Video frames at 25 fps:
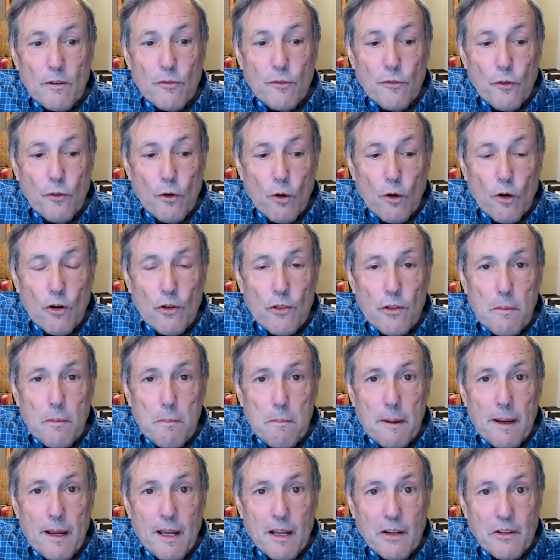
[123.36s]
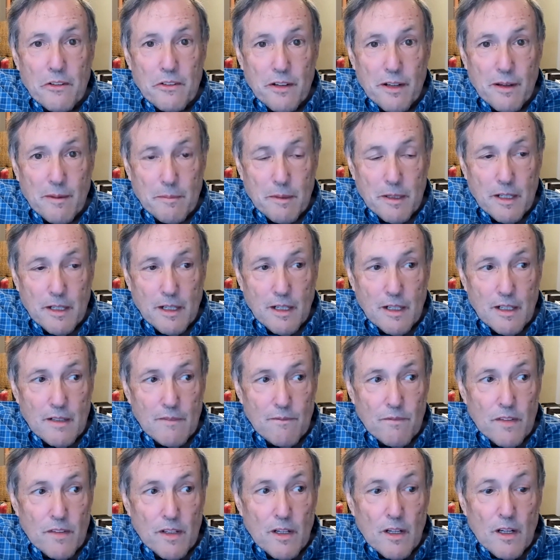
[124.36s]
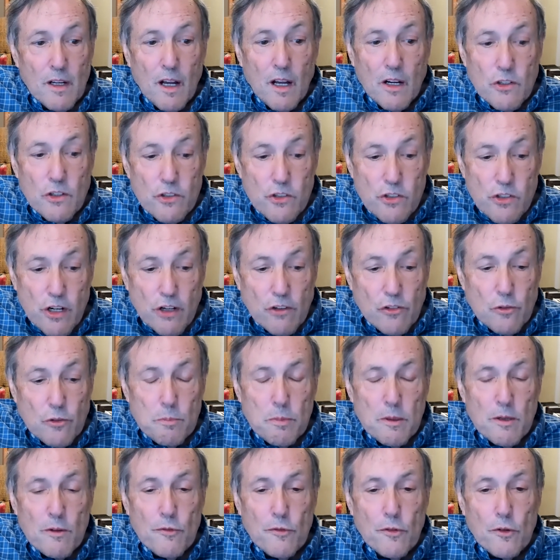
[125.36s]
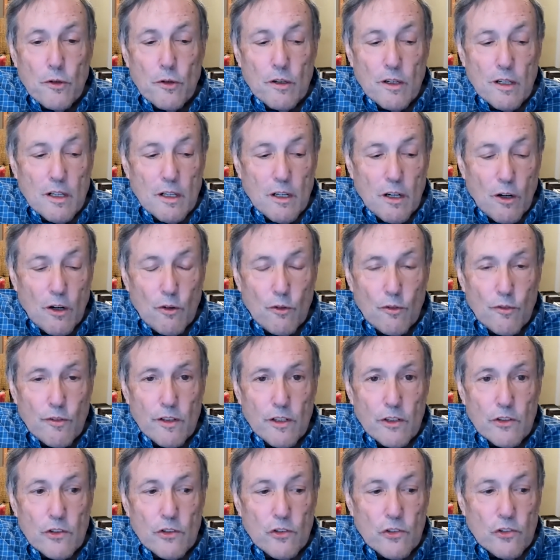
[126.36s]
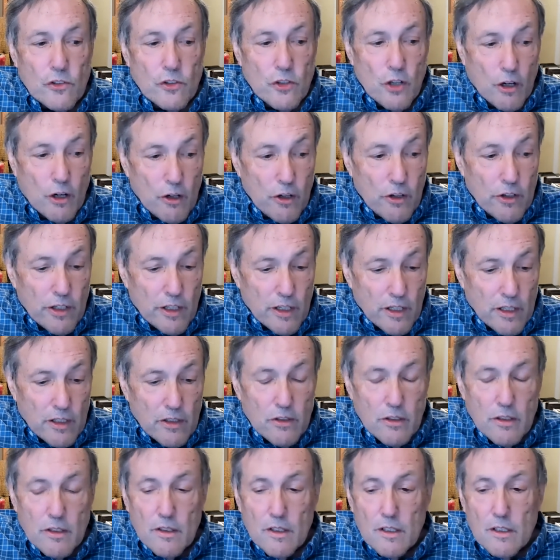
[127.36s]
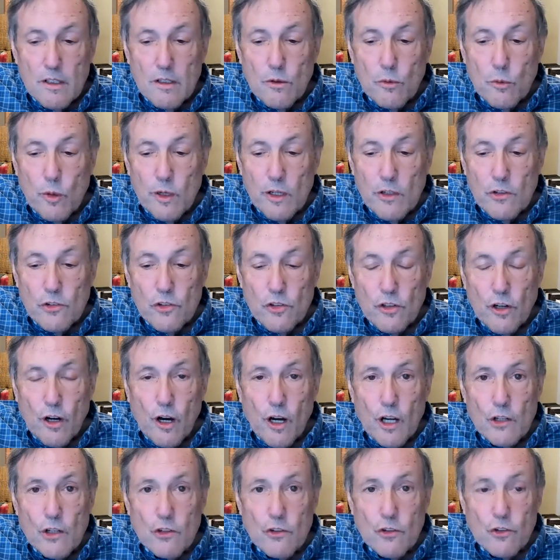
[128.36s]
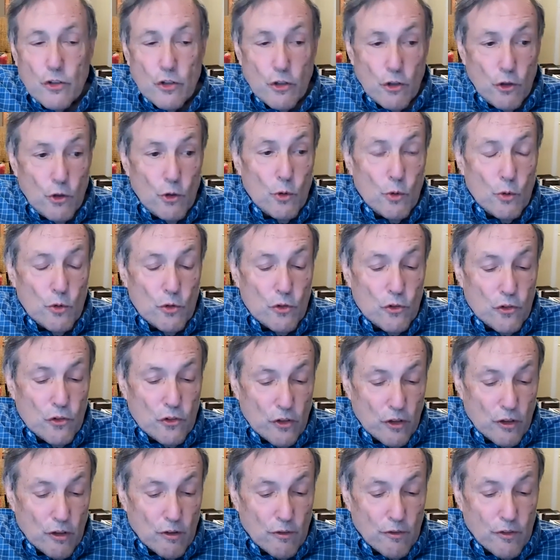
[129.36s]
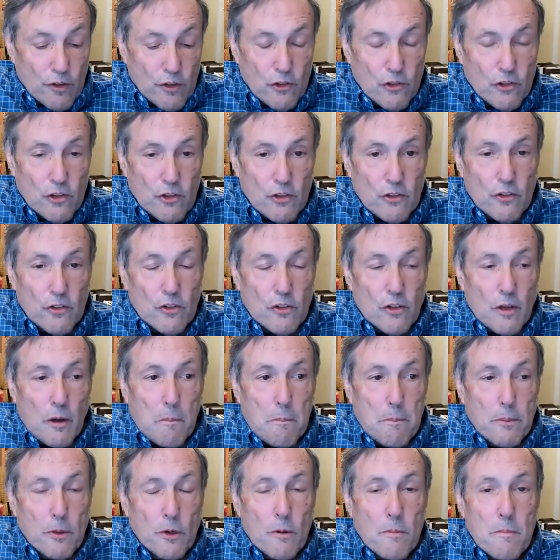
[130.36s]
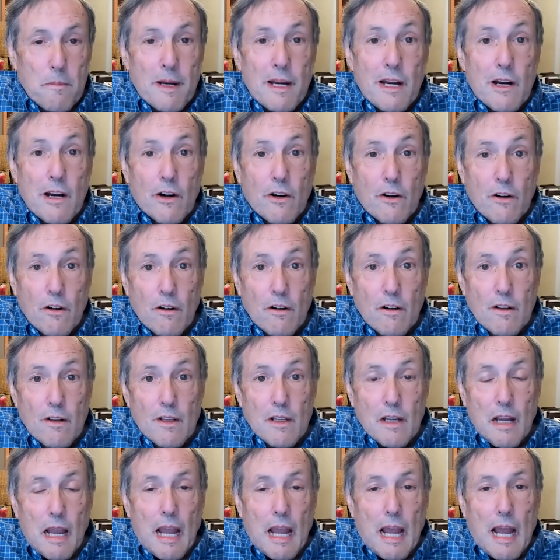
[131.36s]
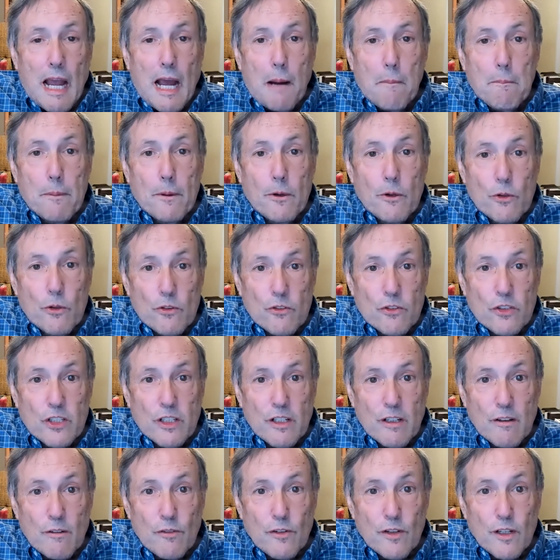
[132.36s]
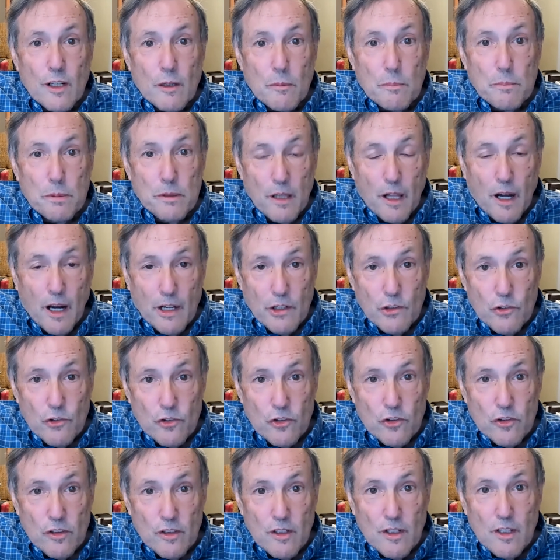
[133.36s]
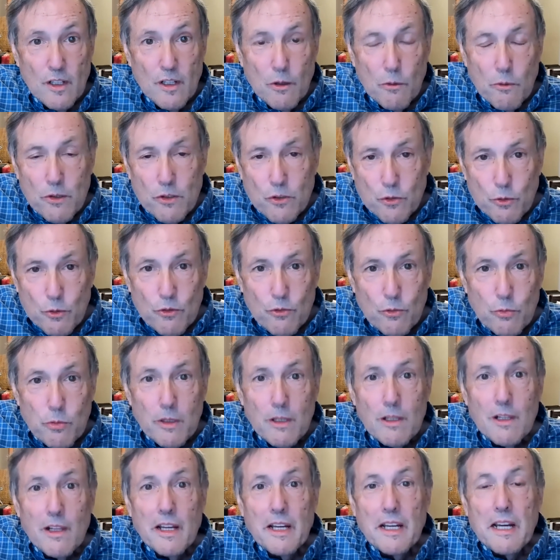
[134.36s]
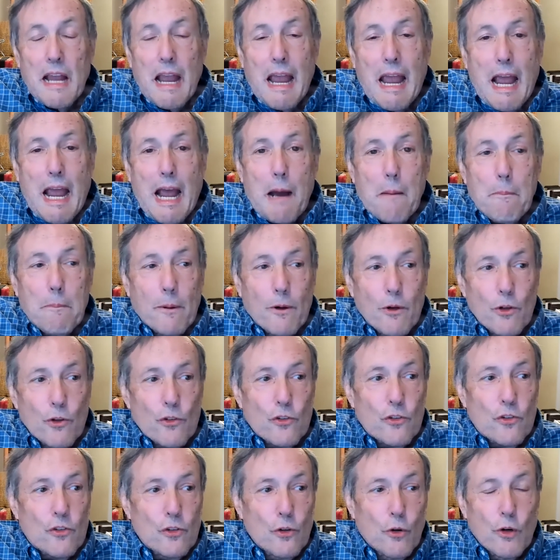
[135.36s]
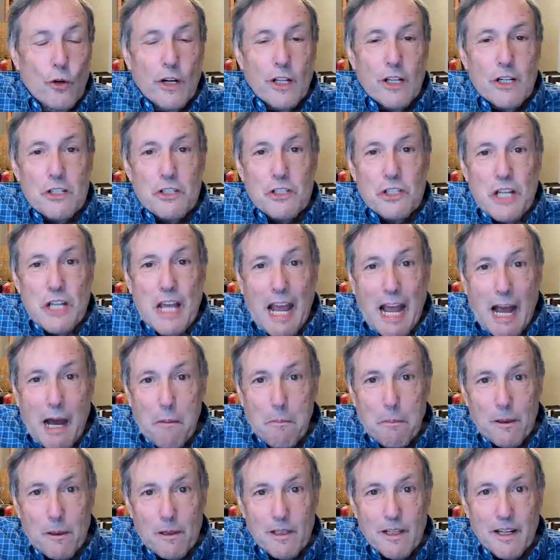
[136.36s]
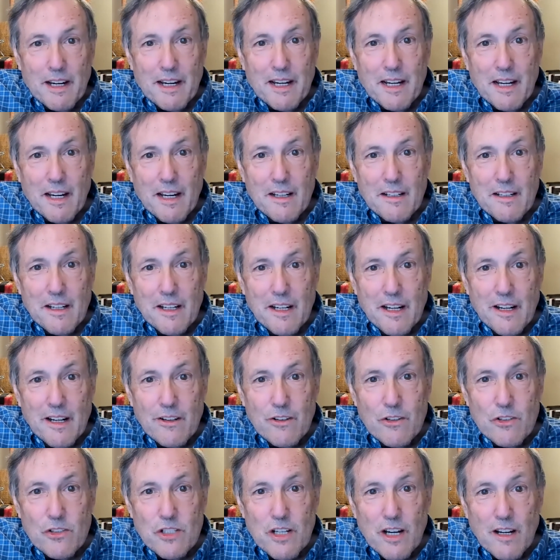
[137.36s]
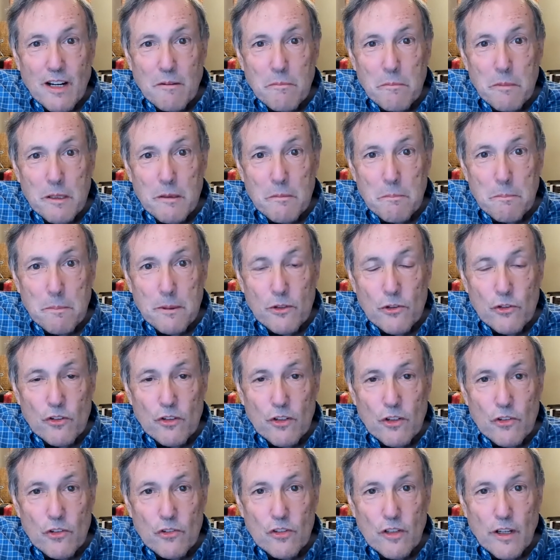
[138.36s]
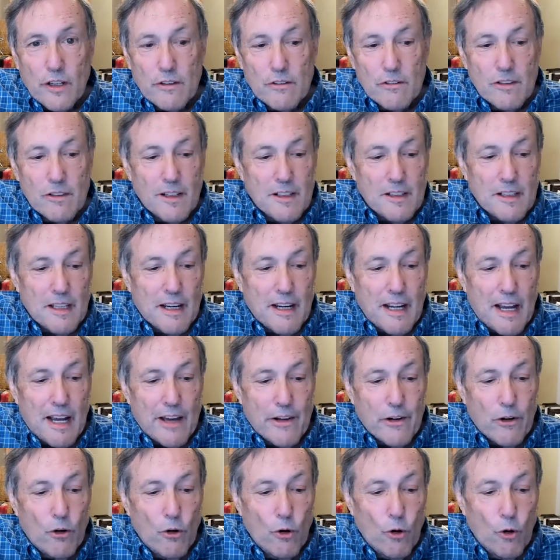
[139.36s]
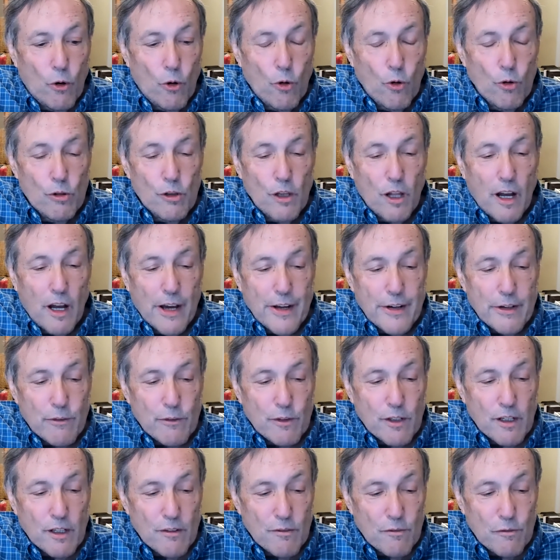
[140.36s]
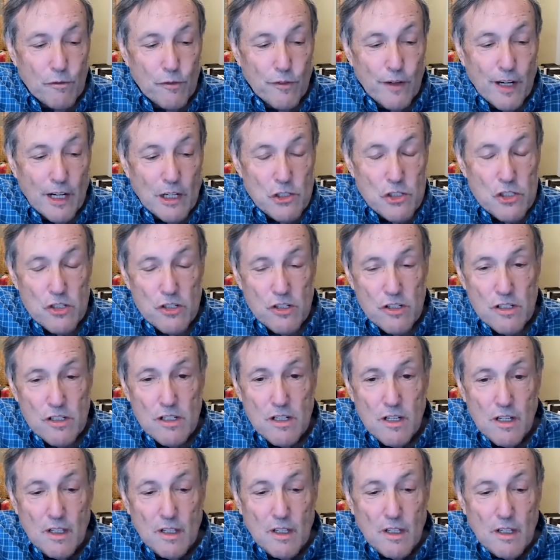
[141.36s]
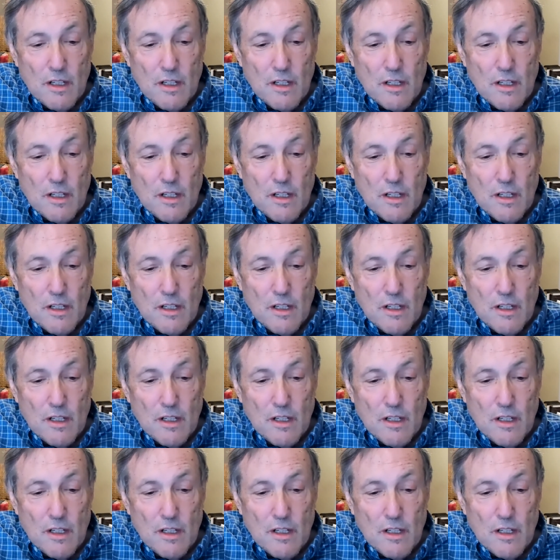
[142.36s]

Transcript: before the pandemic just before COVID started, we saw two services premiere Apple TV Plus, which was really Apple sort of dabbling in the entertainment business. I don't think they had a whole lot of conviction.